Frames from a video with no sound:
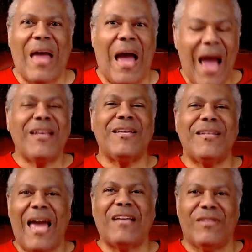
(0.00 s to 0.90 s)
I didn't
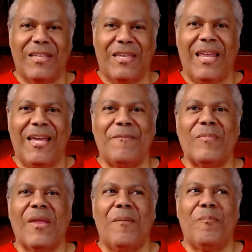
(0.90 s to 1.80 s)
actually get it,
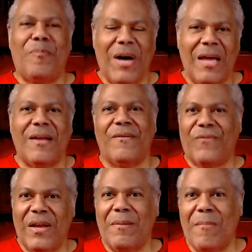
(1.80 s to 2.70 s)
but a
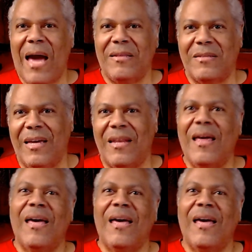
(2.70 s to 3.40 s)
friend of mine did.